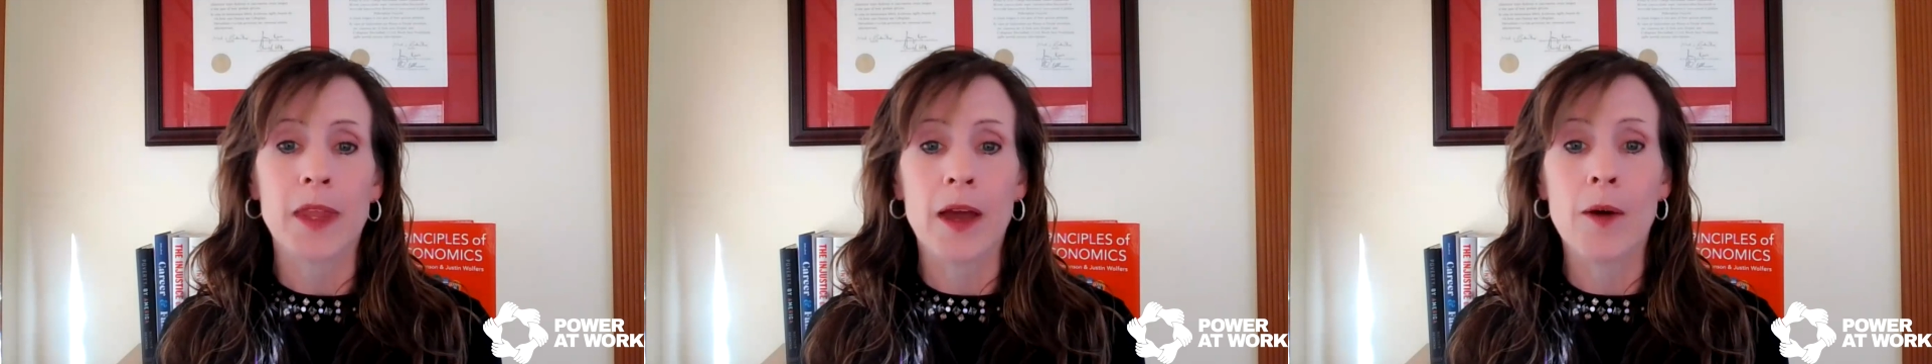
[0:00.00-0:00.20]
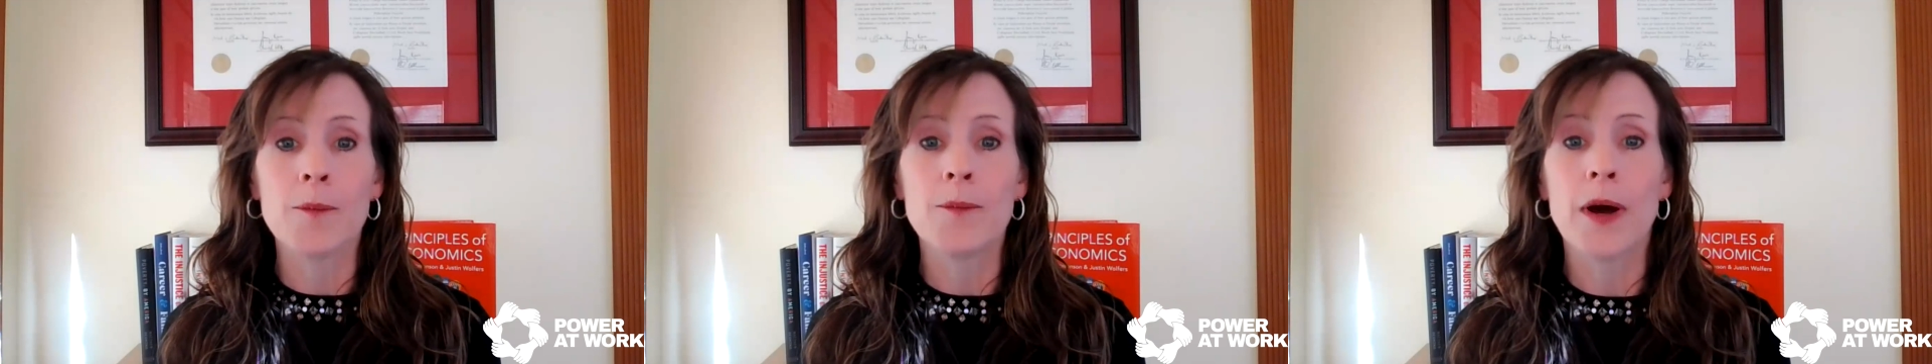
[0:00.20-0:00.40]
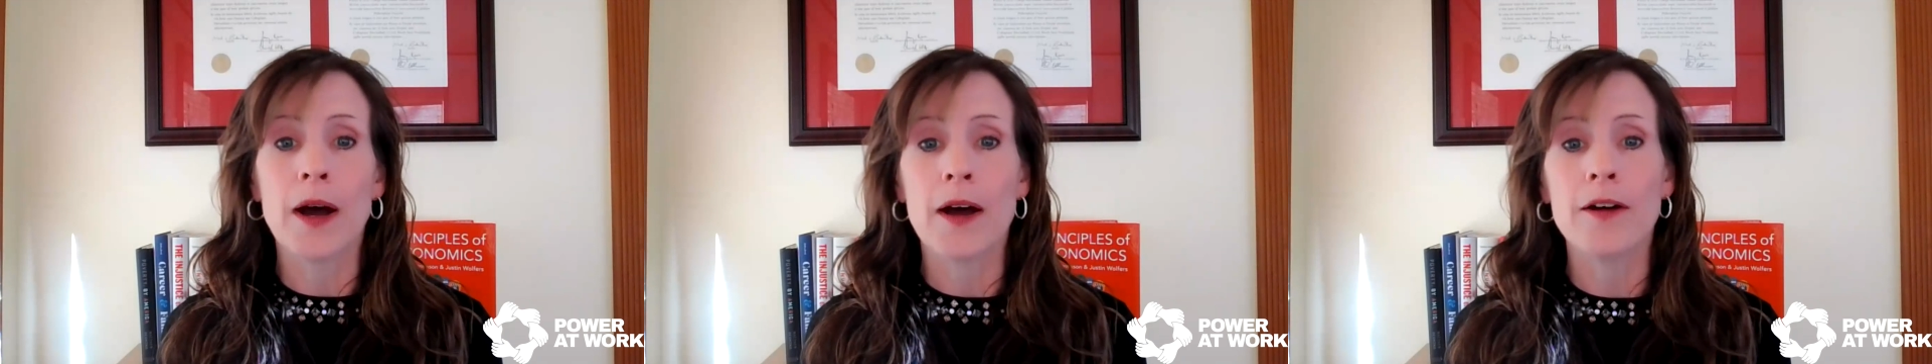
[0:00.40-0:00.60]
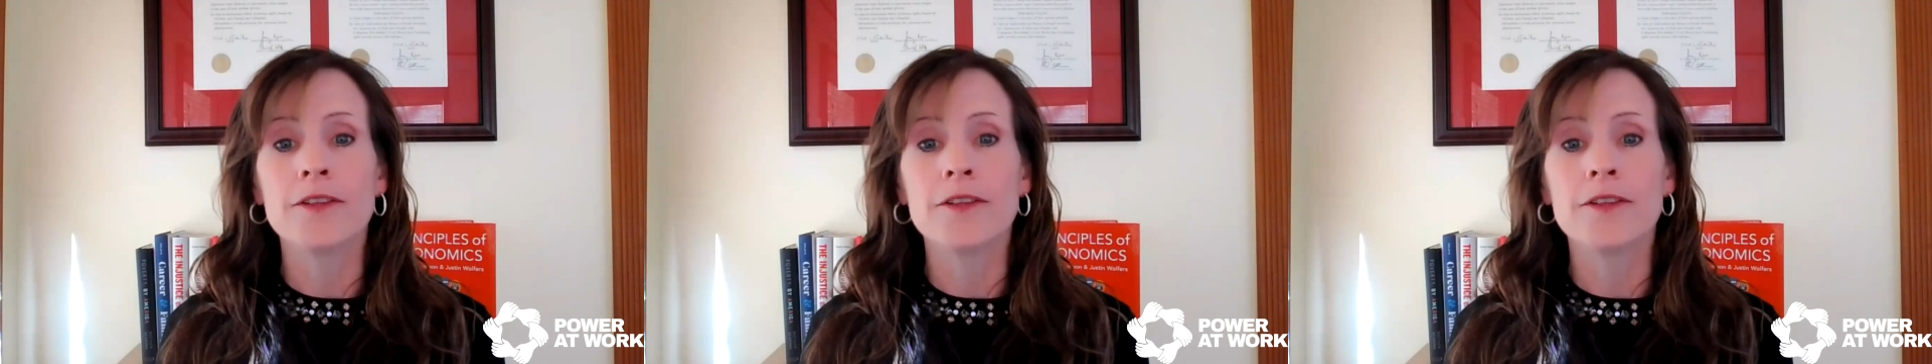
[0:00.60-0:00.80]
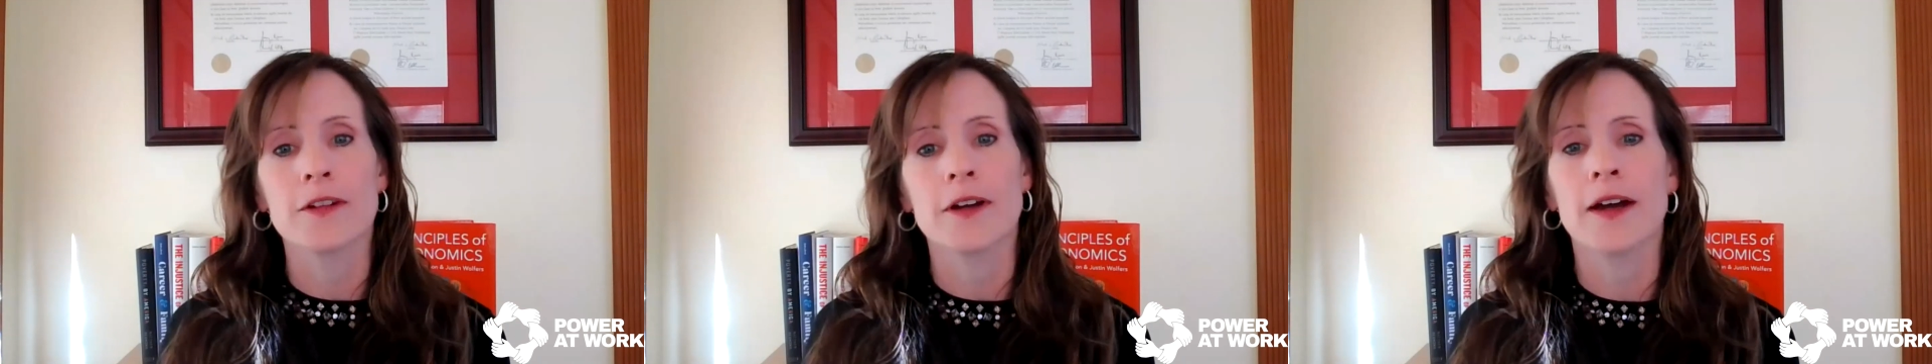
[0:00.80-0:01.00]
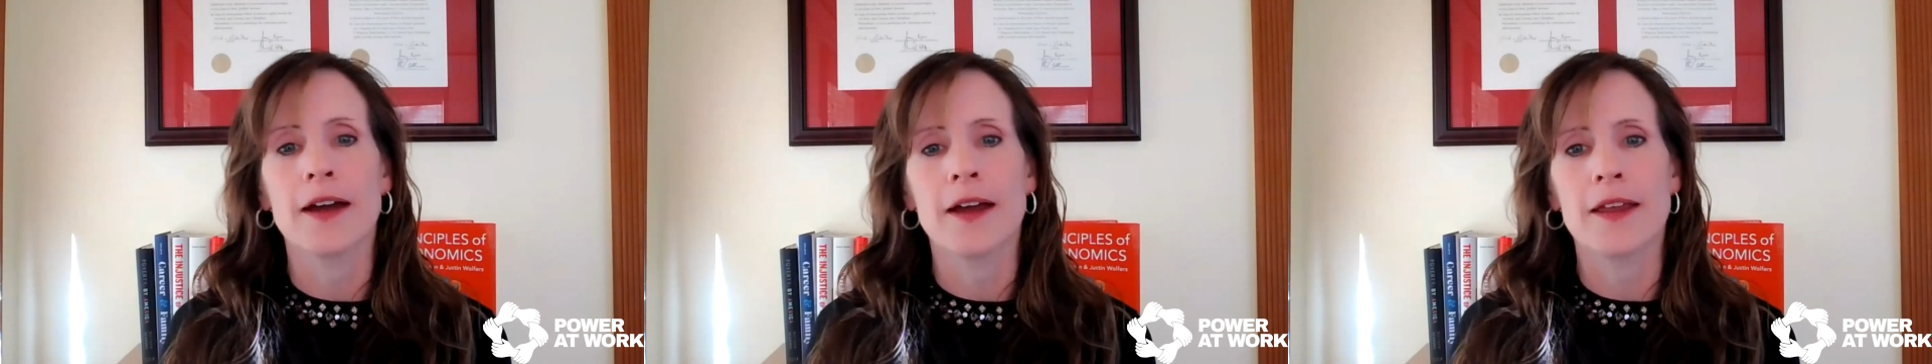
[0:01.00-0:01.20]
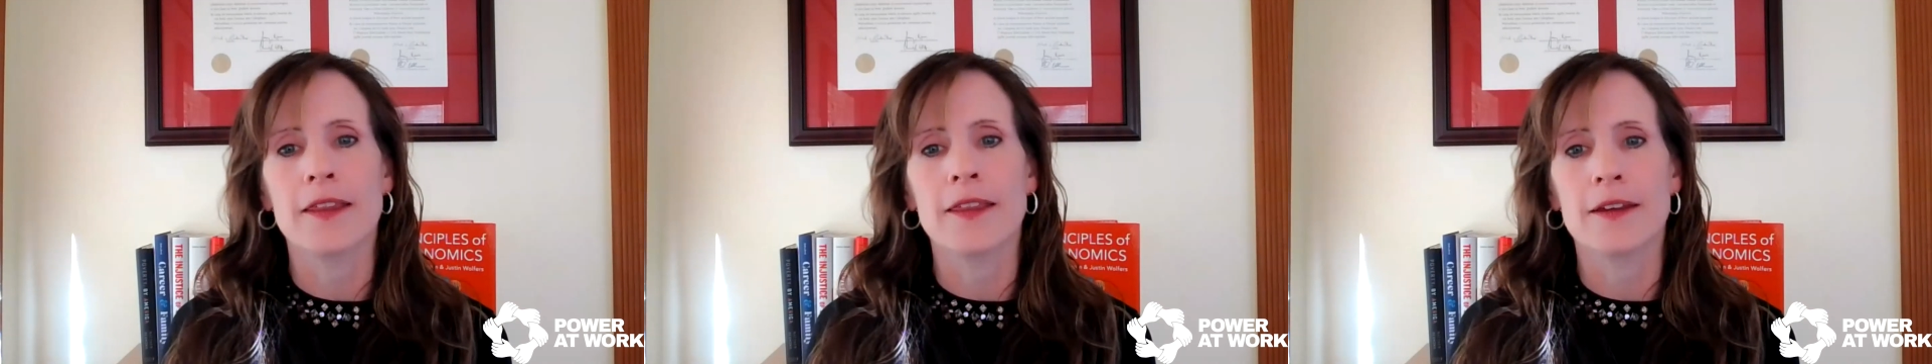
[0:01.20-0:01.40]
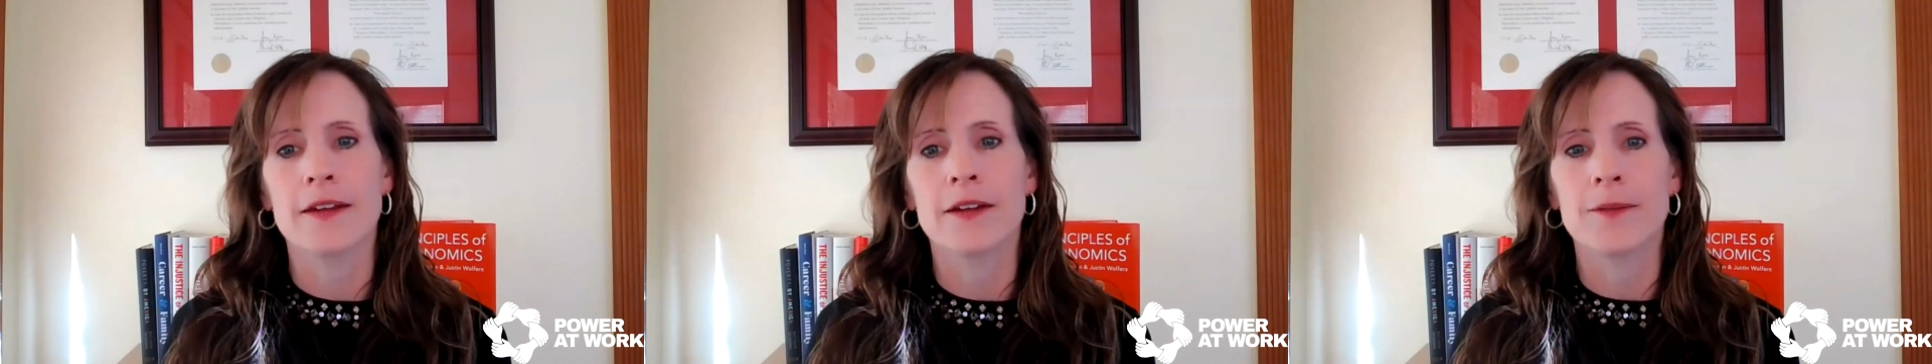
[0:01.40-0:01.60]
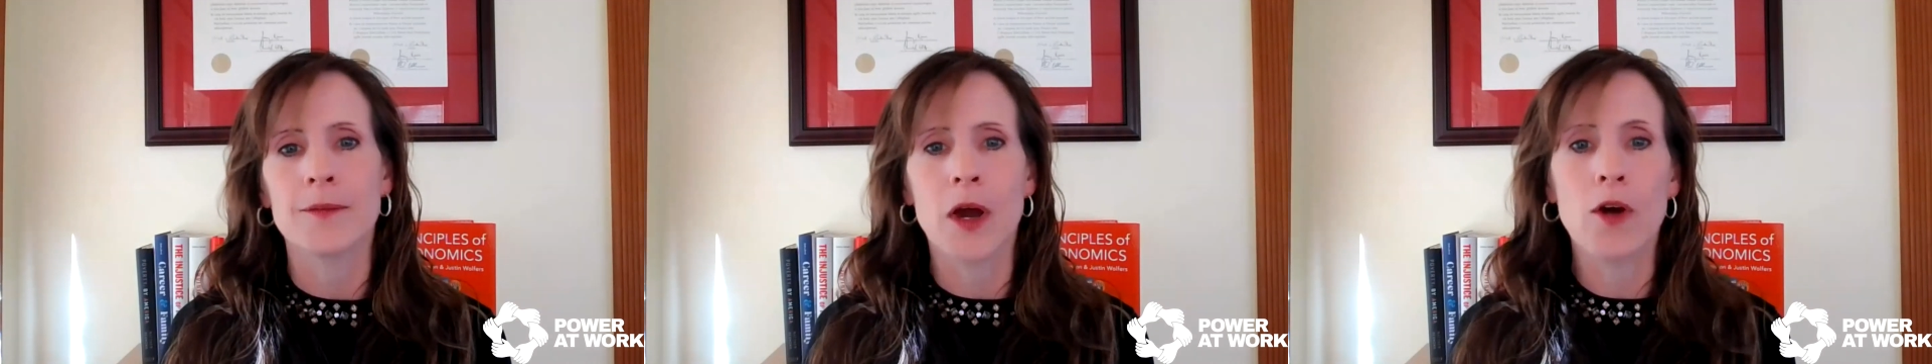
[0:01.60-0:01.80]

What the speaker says: above the